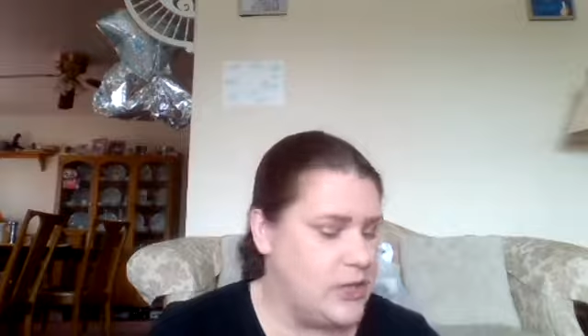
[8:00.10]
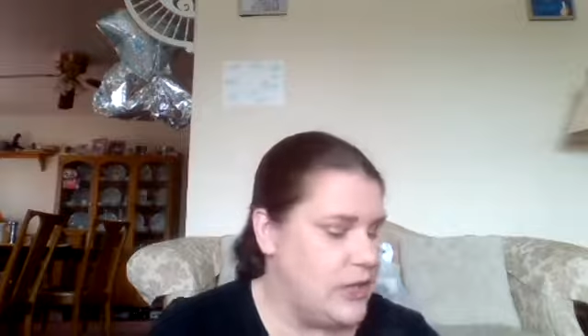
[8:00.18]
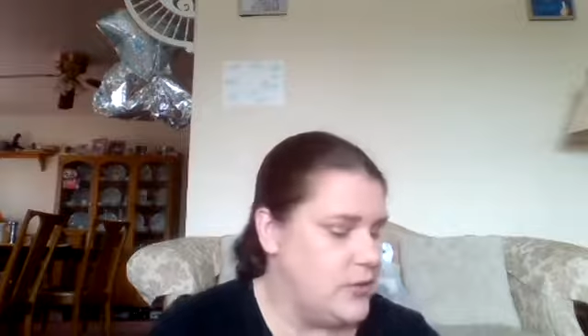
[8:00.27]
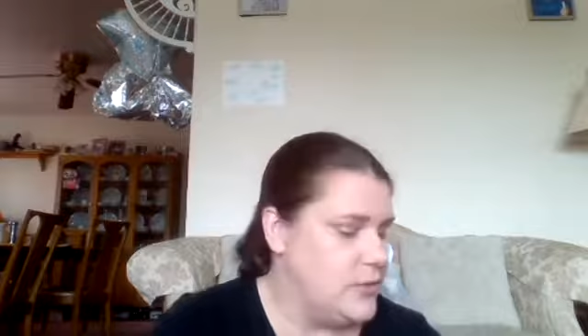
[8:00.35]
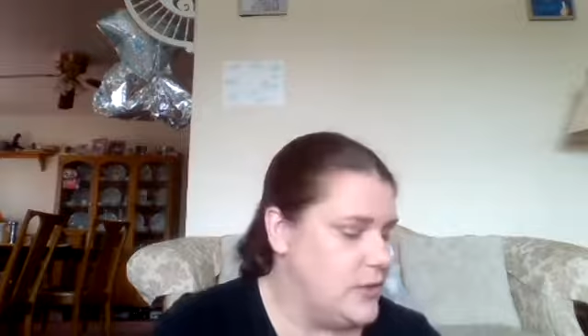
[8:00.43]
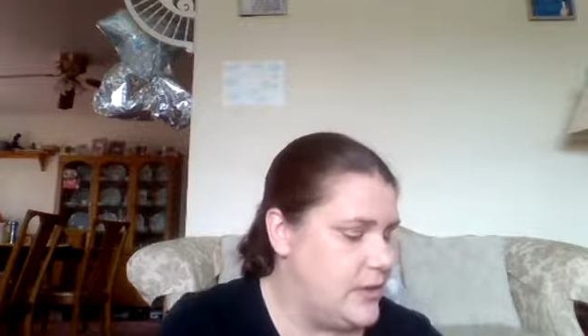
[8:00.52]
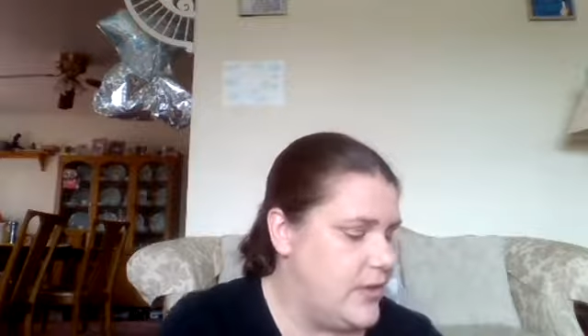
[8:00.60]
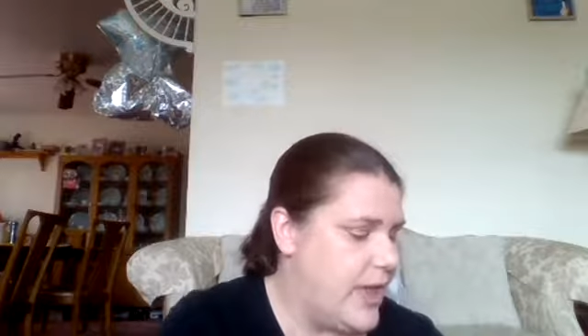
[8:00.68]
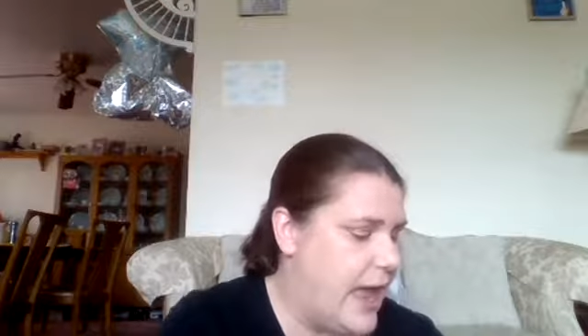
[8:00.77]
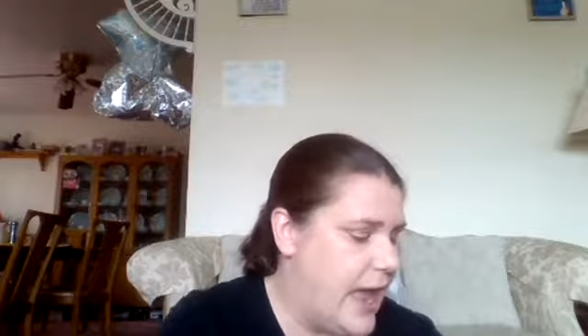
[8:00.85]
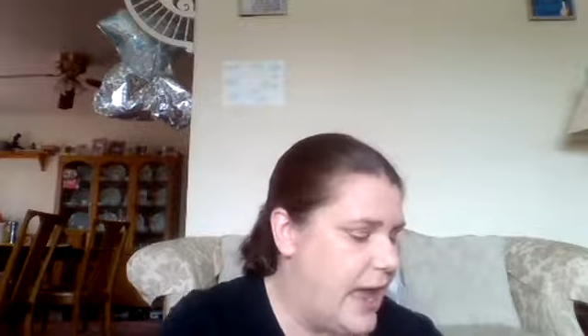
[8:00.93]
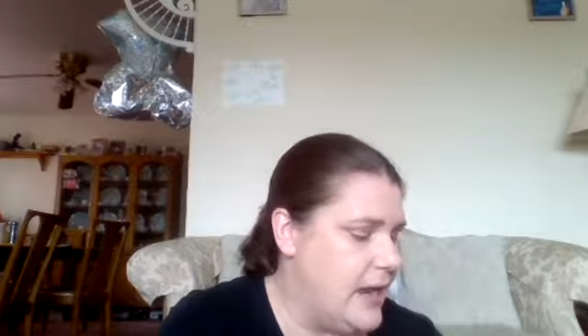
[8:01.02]
used
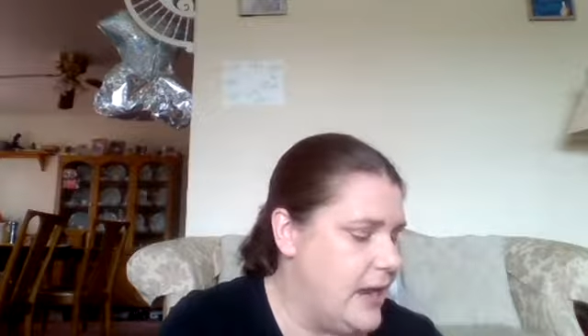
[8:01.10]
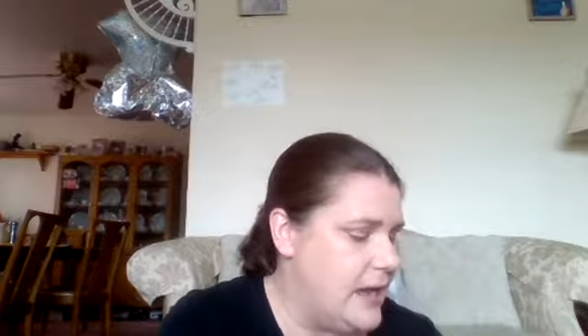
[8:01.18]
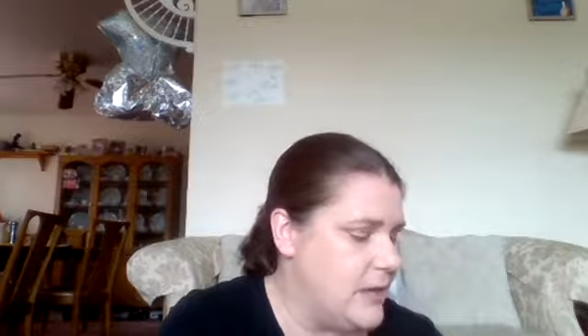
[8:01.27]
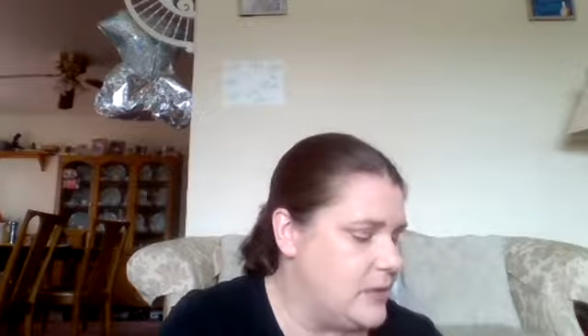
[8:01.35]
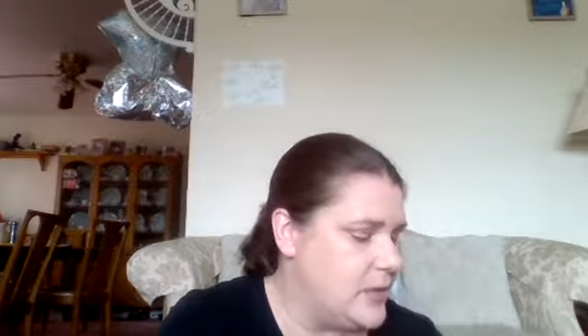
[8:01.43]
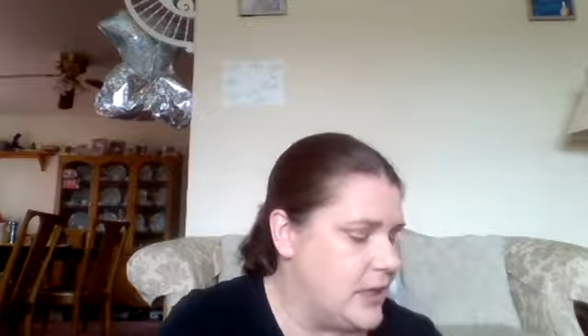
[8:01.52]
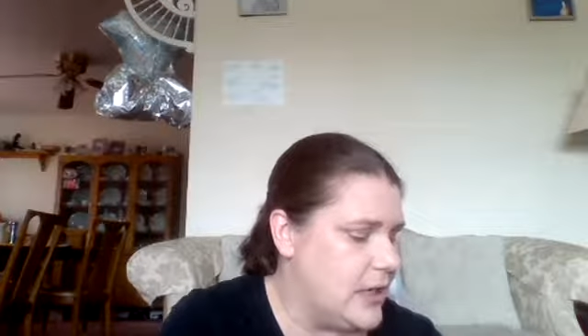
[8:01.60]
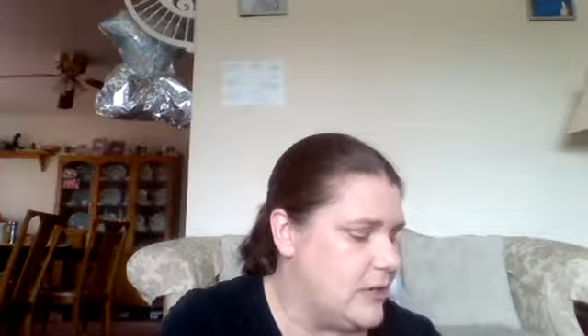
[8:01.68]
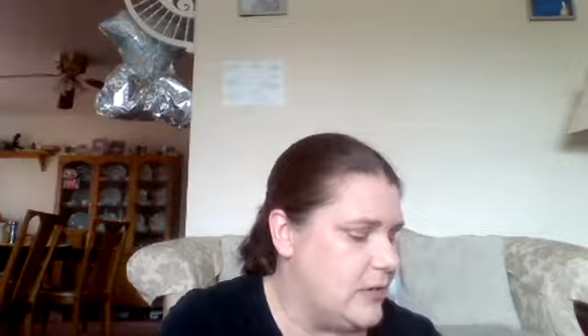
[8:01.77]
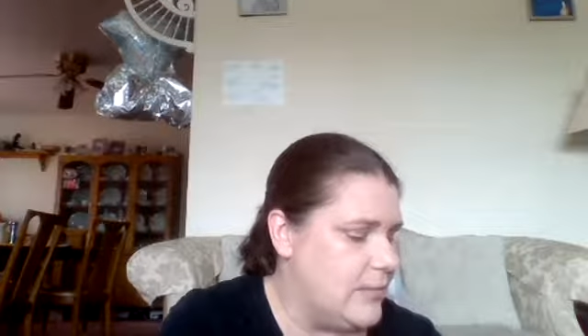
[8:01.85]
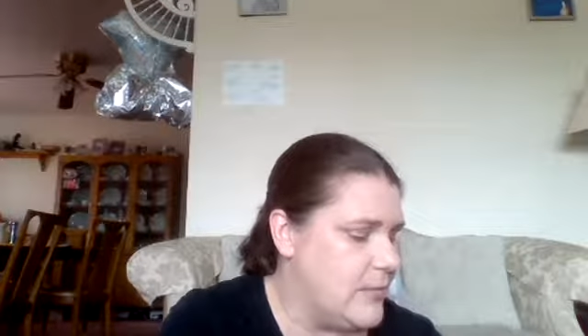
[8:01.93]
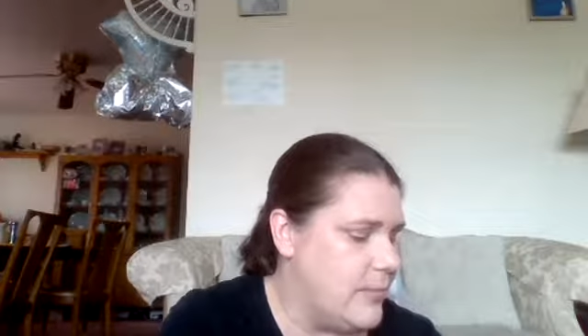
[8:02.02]
that, and I'm just going to
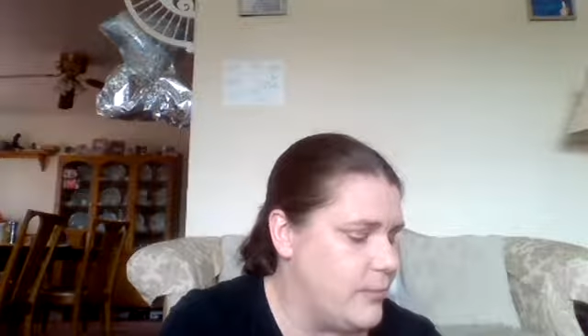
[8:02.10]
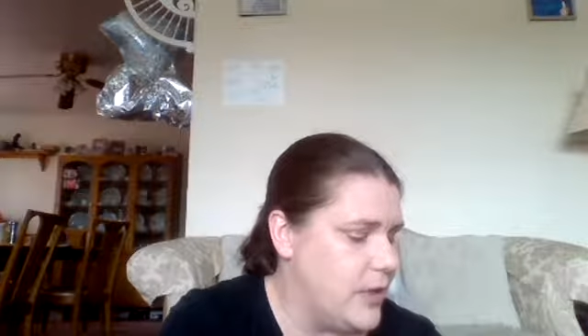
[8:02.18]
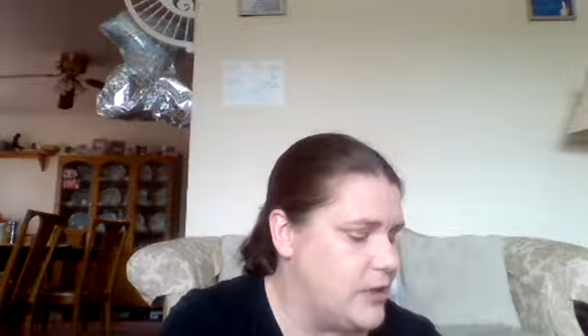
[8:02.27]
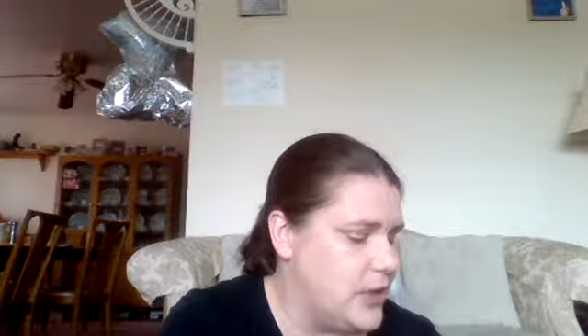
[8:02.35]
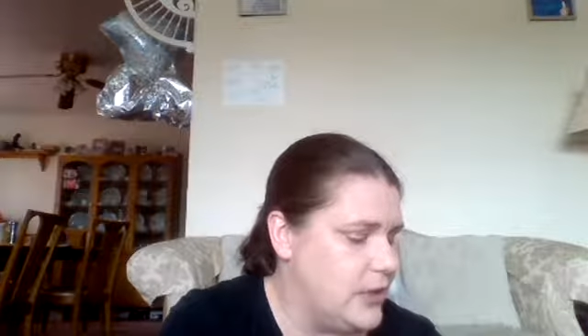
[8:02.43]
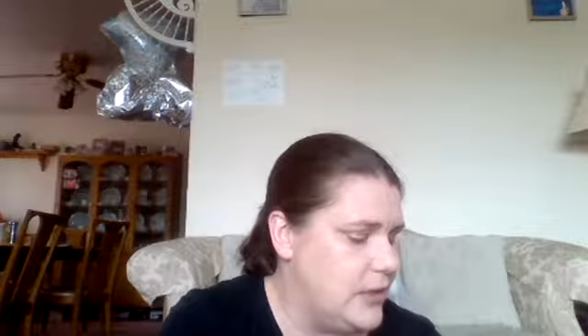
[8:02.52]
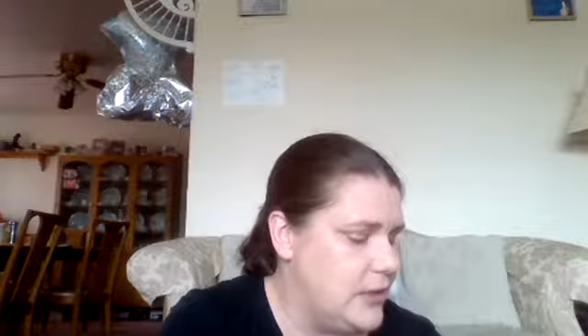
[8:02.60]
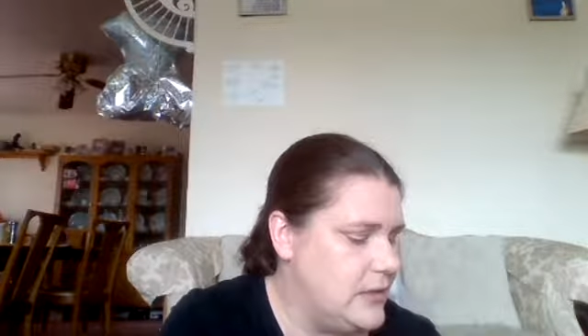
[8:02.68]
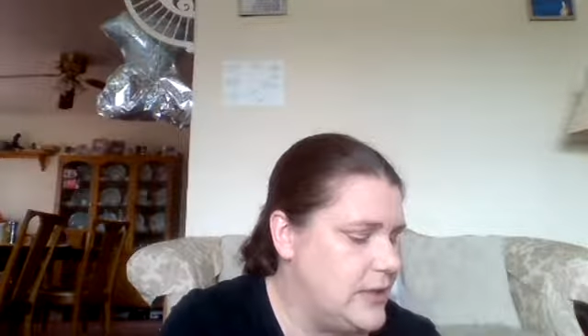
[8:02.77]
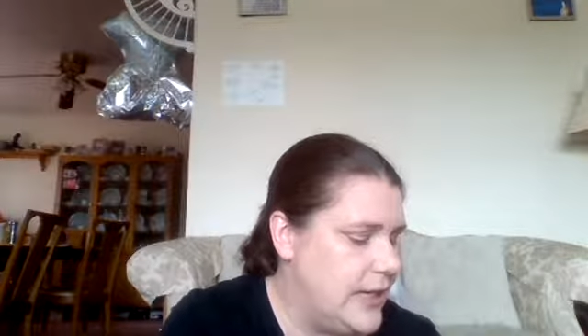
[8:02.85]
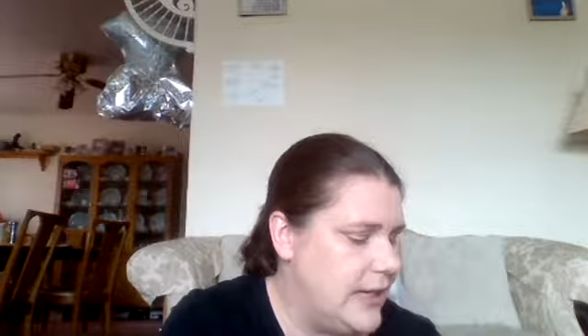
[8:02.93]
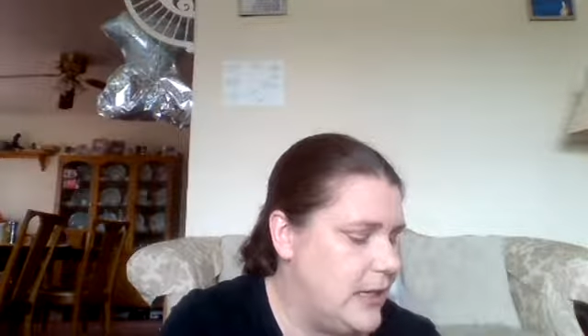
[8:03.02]
clean my brush a little
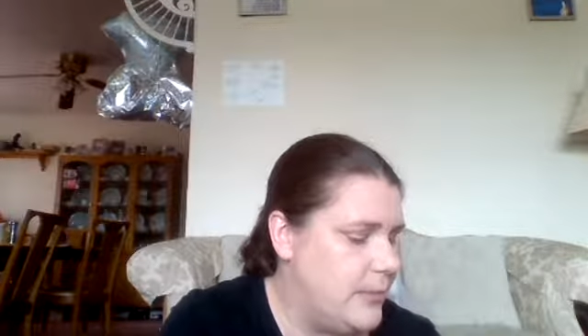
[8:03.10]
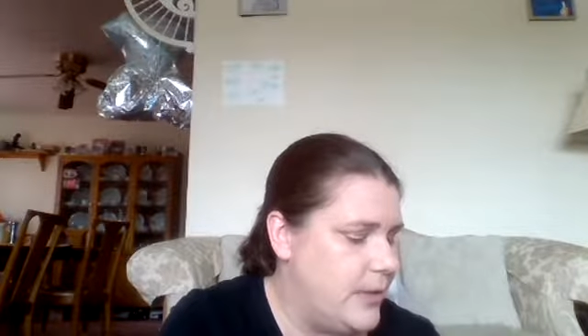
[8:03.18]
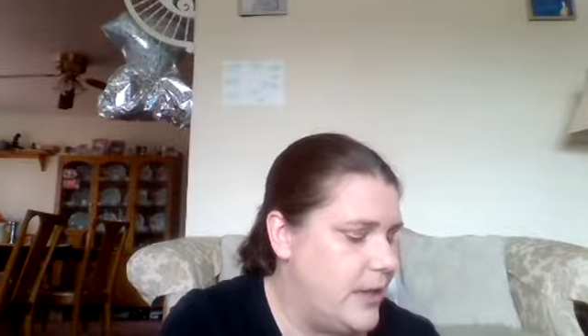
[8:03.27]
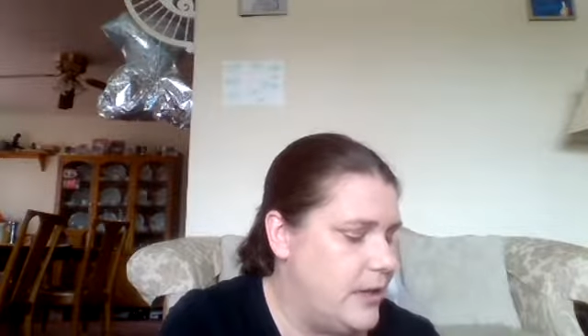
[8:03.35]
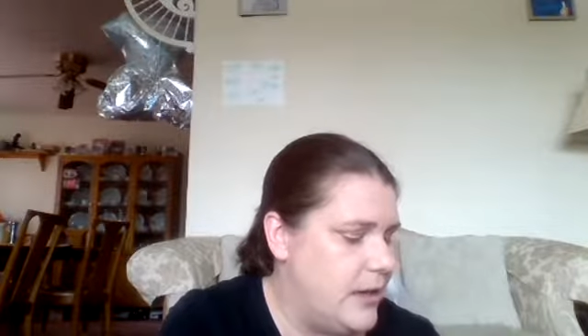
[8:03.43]
teeny bit.